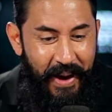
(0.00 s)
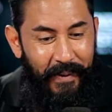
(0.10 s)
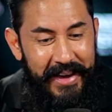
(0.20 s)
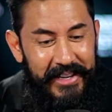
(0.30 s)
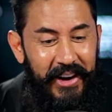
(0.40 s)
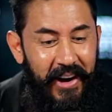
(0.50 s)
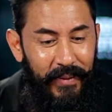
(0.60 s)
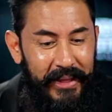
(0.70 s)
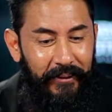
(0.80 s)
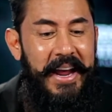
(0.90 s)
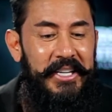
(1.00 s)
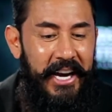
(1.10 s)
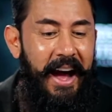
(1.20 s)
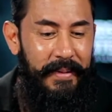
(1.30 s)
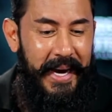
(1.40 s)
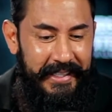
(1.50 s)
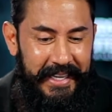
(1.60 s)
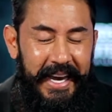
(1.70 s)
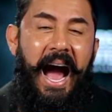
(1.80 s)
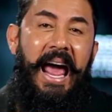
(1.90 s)
well, you started with great job, AZ.
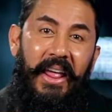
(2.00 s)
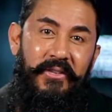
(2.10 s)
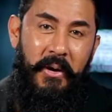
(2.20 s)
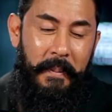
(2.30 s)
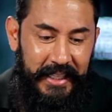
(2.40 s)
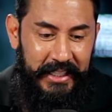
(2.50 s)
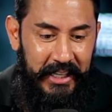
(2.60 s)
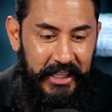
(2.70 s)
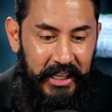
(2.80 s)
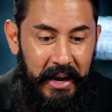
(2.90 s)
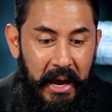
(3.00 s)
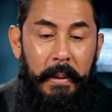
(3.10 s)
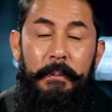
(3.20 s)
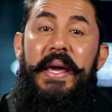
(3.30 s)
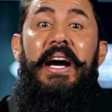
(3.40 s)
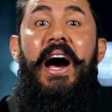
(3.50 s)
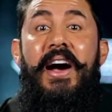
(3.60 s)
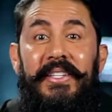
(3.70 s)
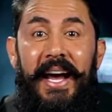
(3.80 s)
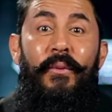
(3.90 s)
I love your message.
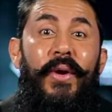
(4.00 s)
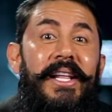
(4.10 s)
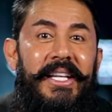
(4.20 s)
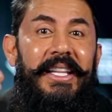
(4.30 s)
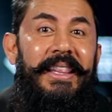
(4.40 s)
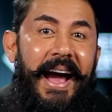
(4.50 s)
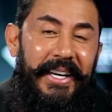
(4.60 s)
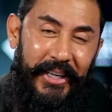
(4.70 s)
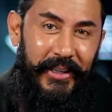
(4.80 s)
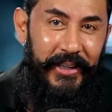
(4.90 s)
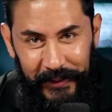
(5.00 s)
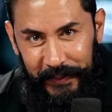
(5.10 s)
Because I really like you,